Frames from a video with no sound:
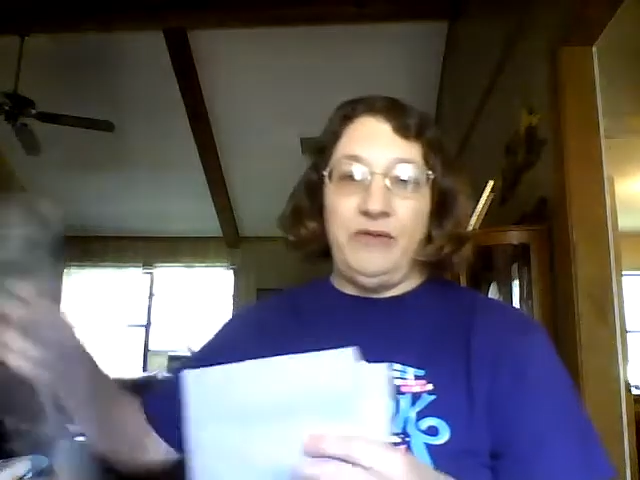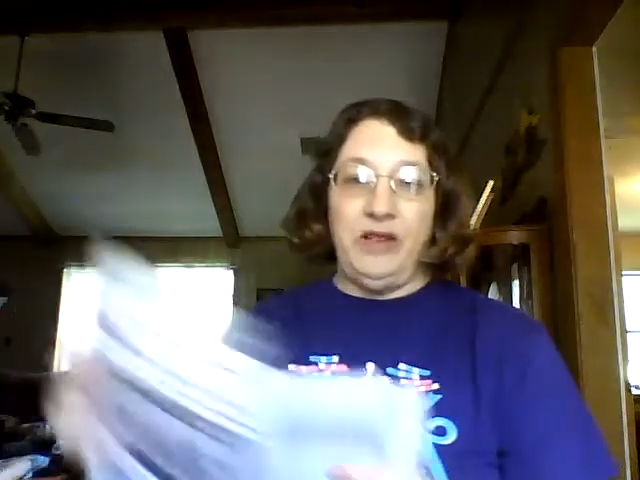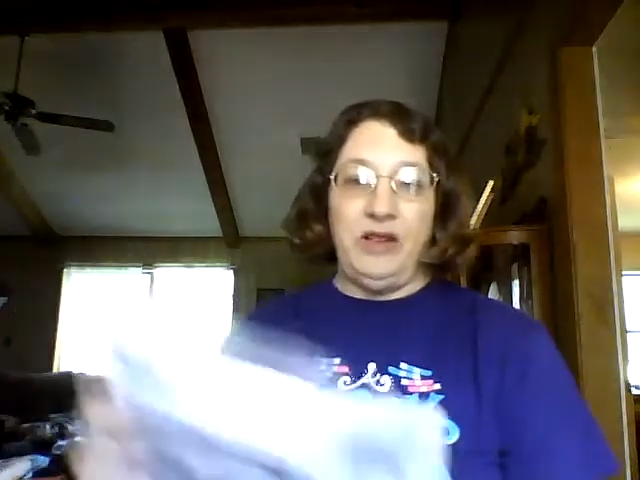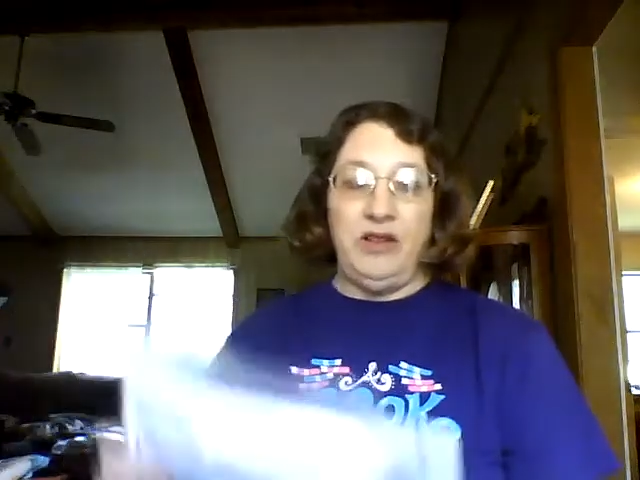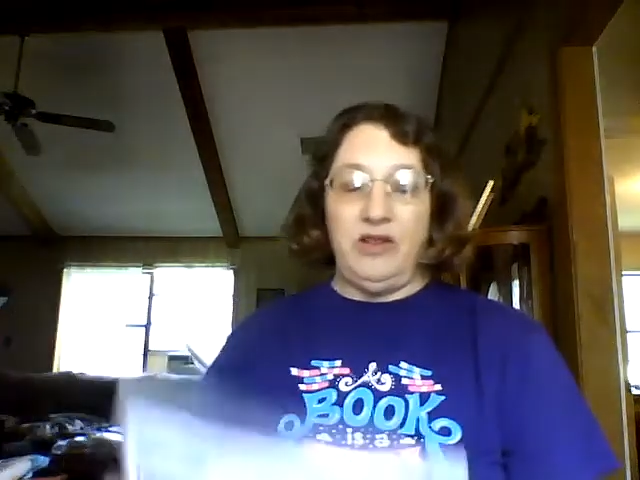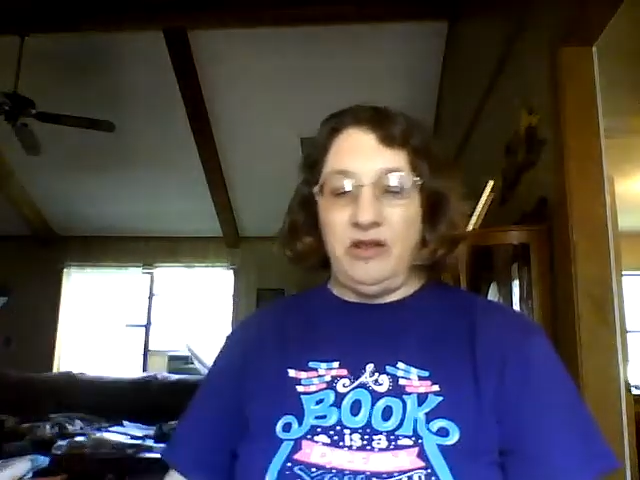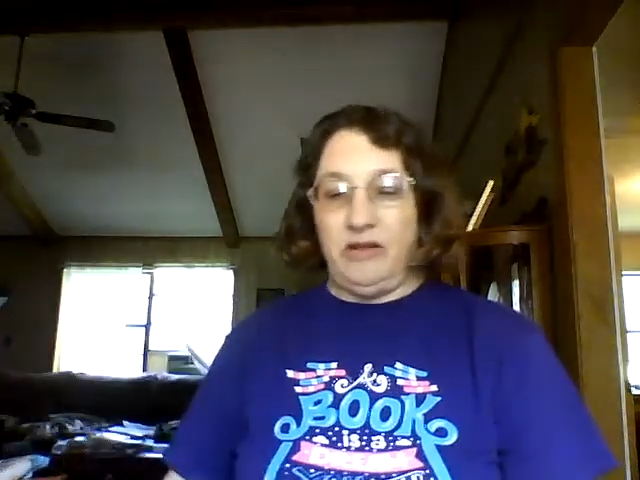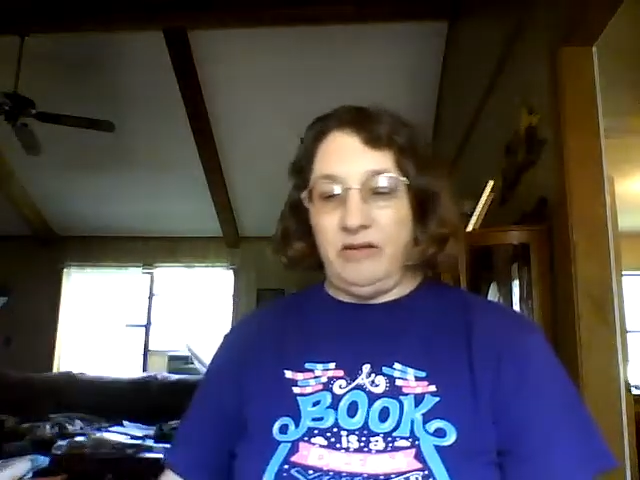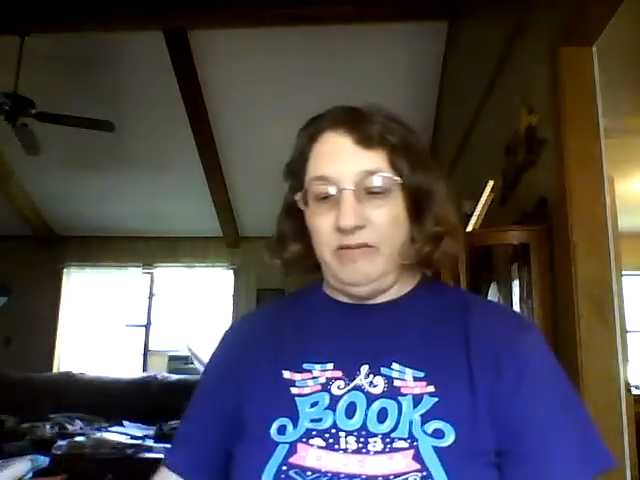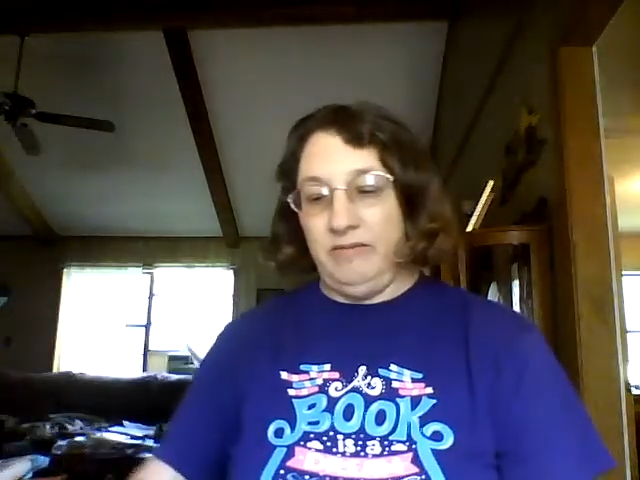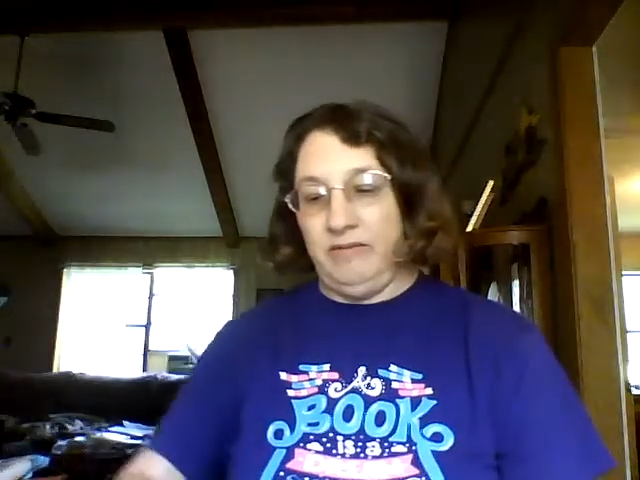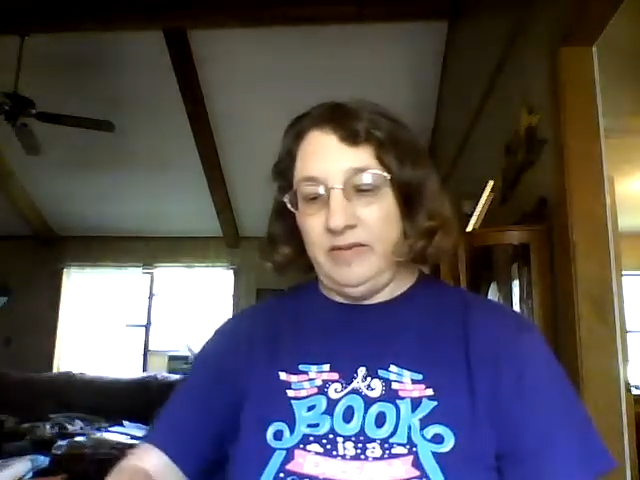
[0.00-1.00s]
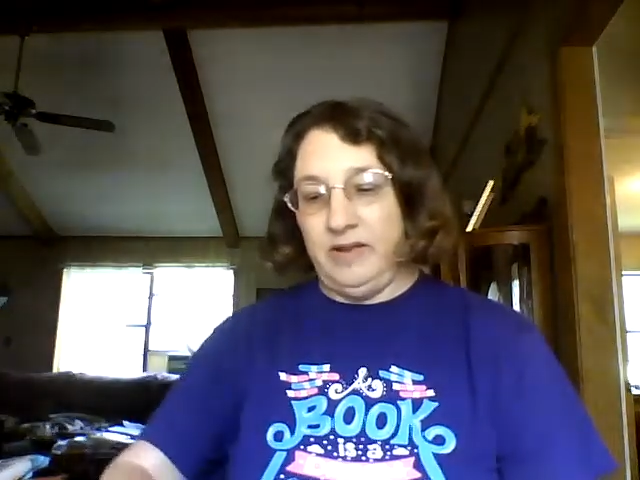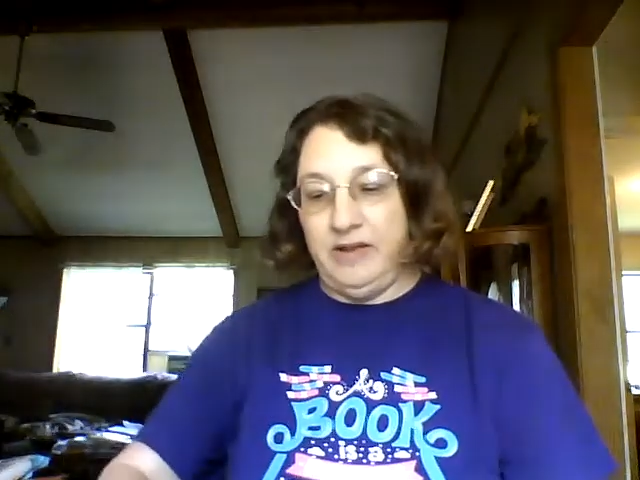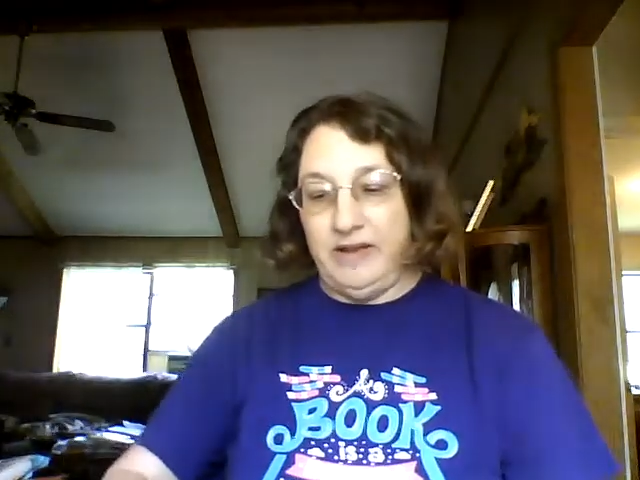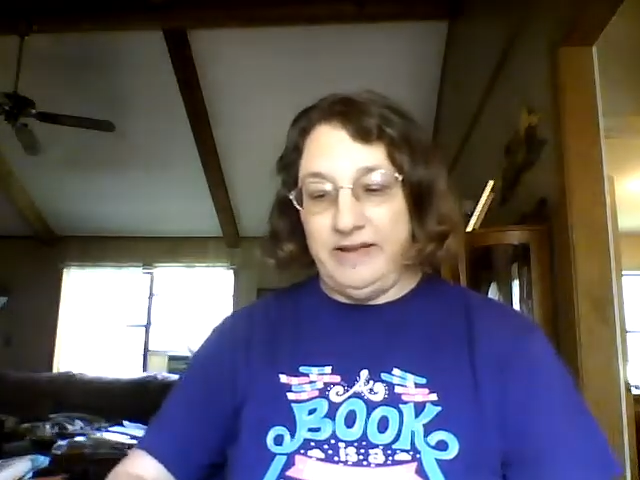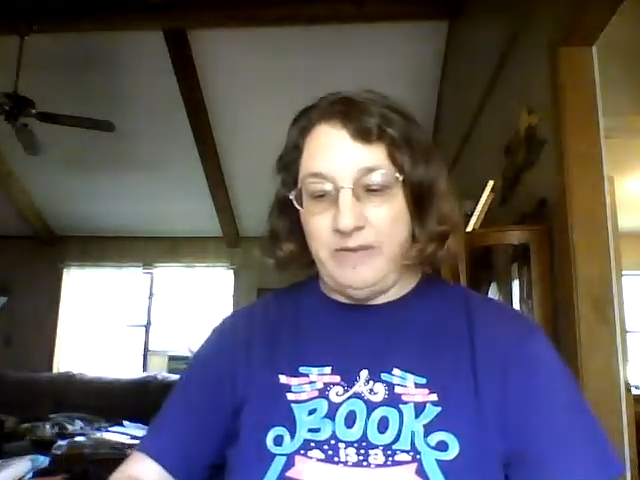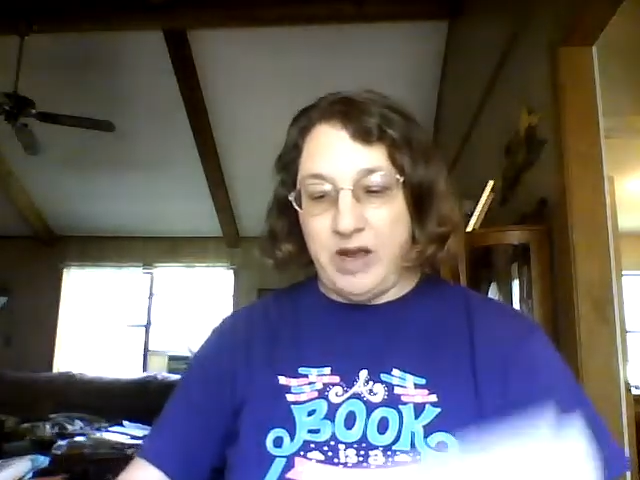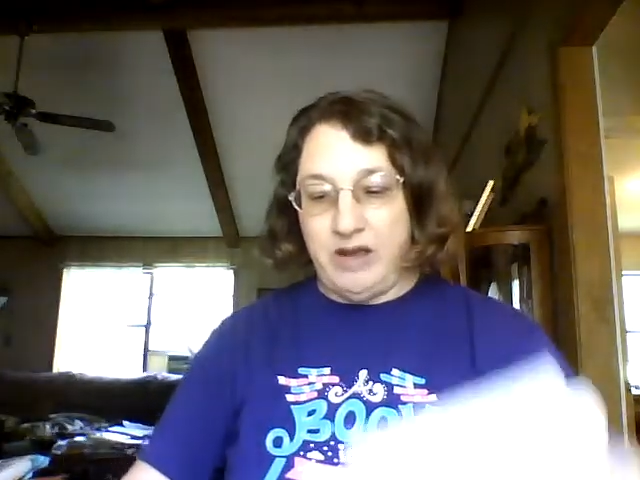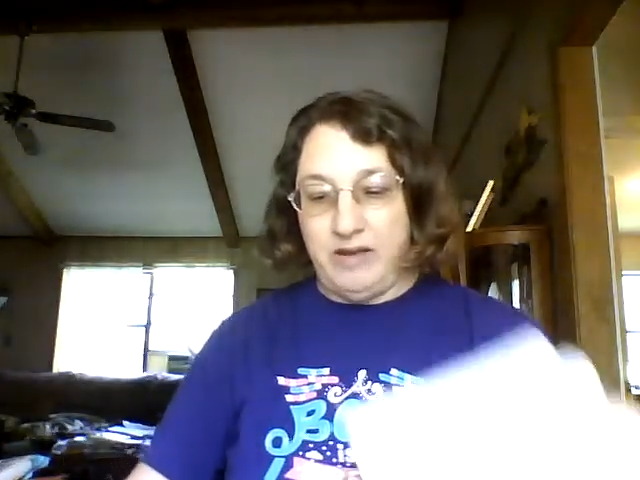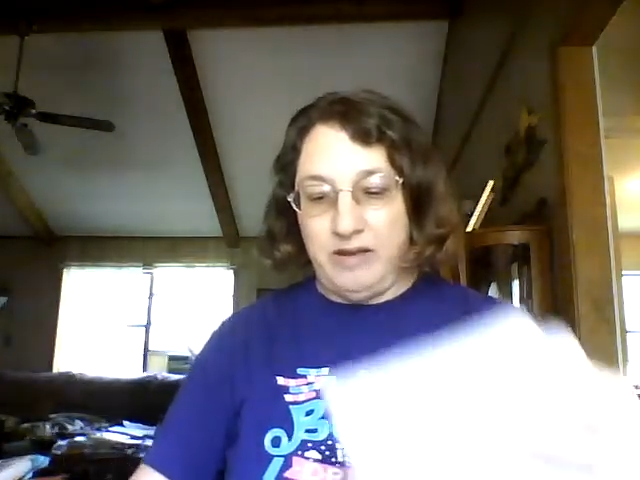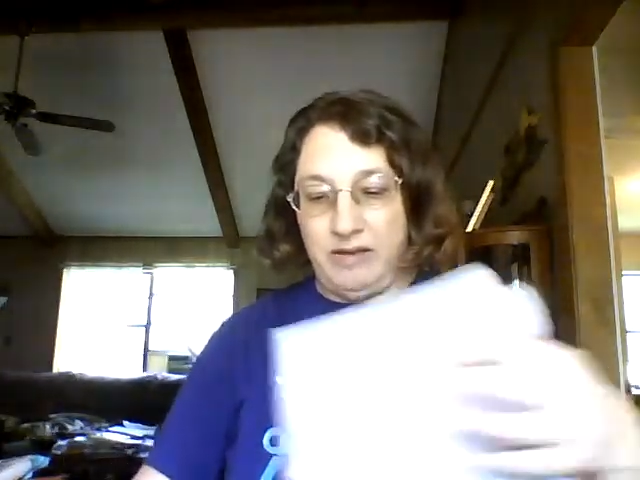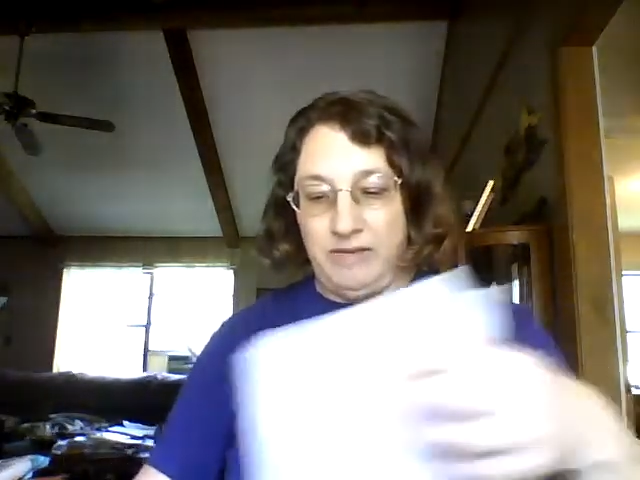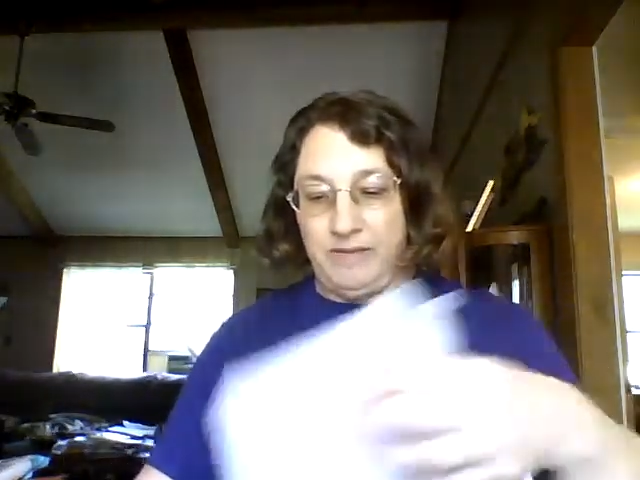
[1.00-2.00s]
finished this month.